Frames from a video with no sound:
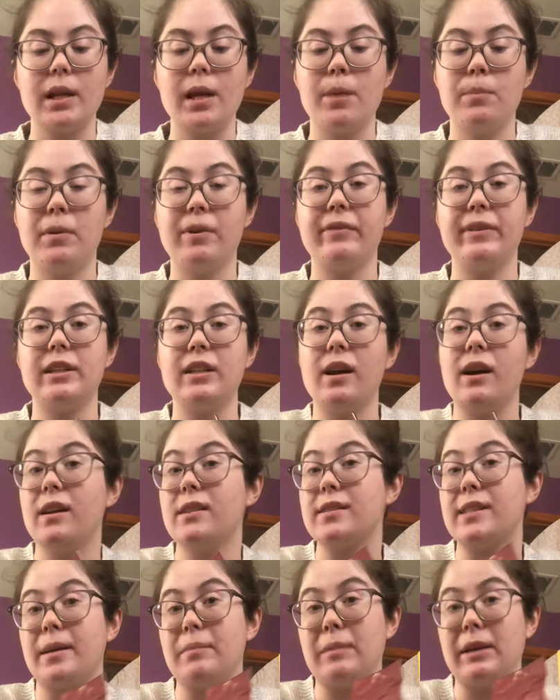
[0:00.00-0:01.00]
But if it does,
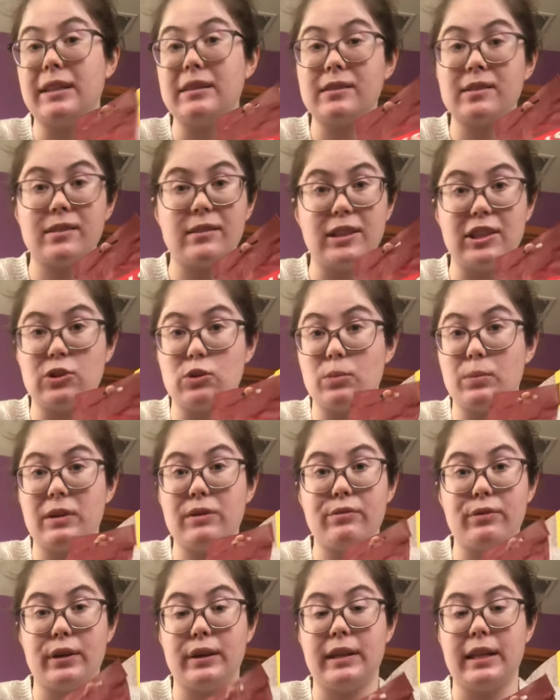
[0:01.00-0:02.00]
that means these will be
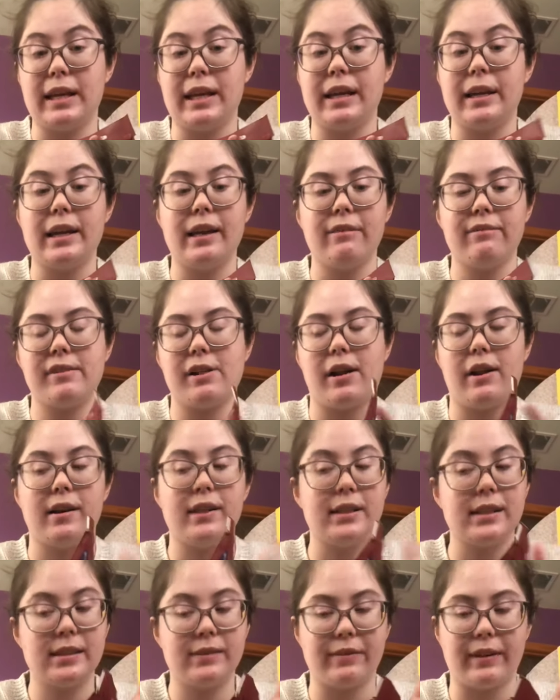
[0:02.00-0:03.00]
free in the end. If not,
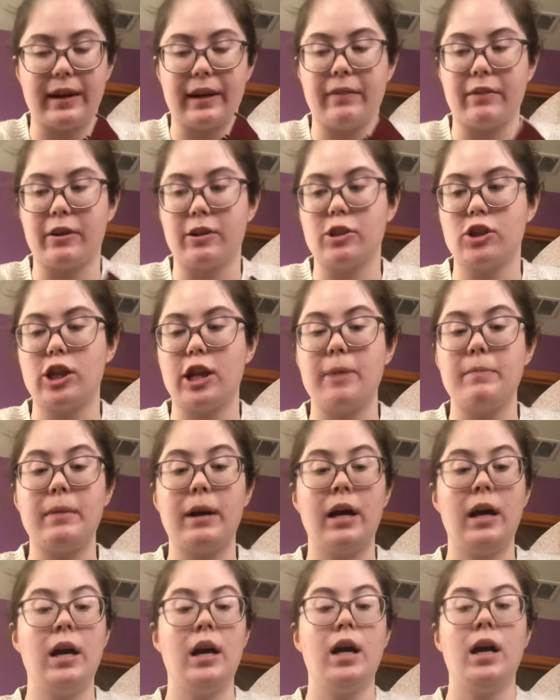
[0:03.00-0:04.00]
it's fine. They're cheap.
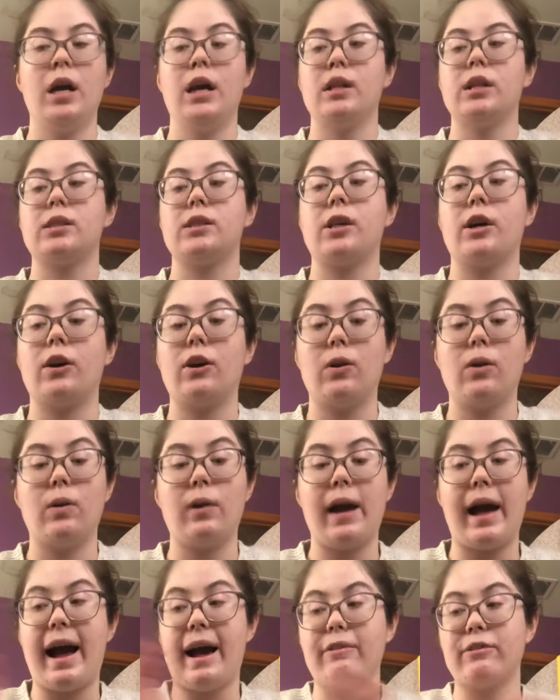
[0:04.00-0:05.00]
So
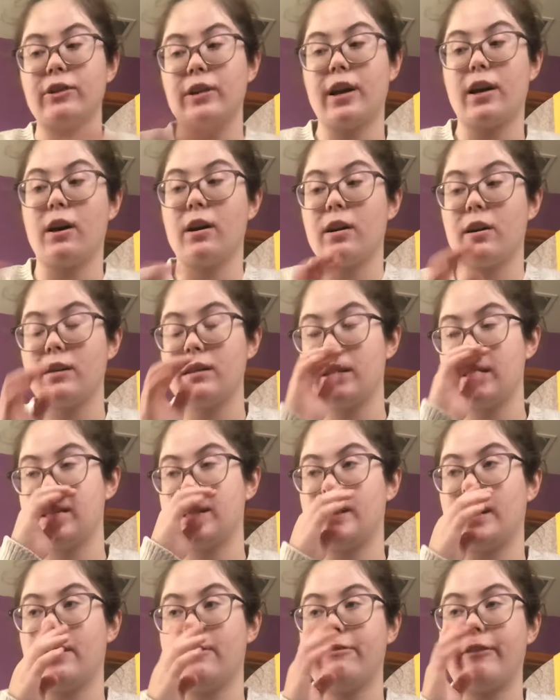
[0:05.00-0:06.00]
after I got all this
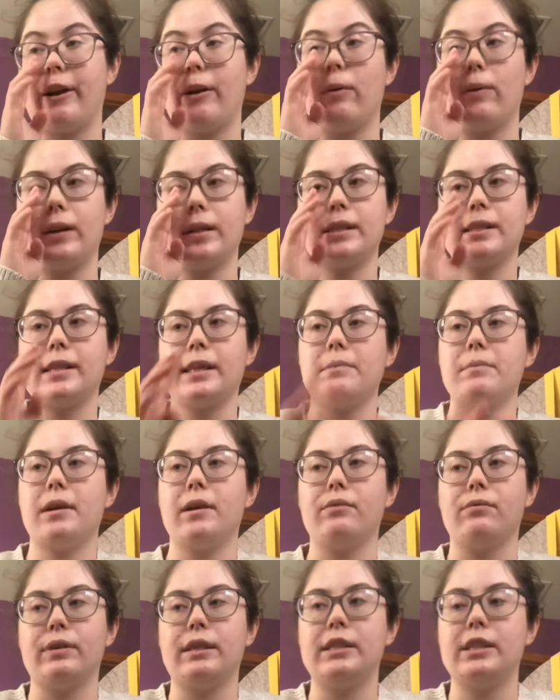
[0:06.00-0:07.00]
stuff, I want to say my
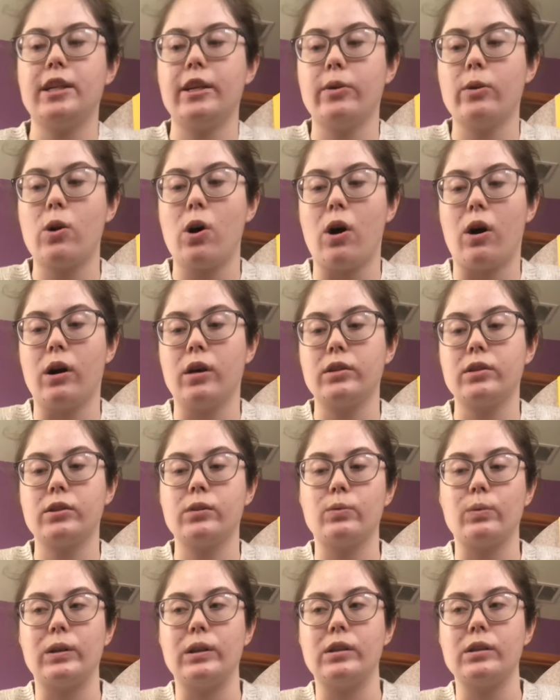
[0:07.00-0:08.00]
retail cost
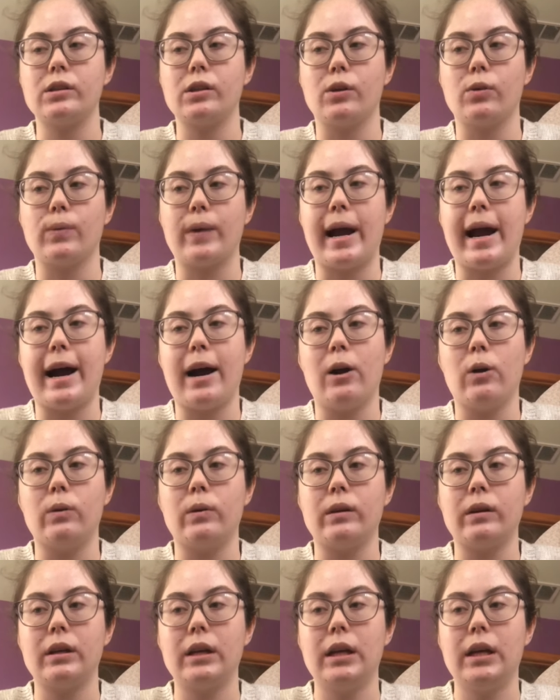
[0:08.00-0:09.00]
was around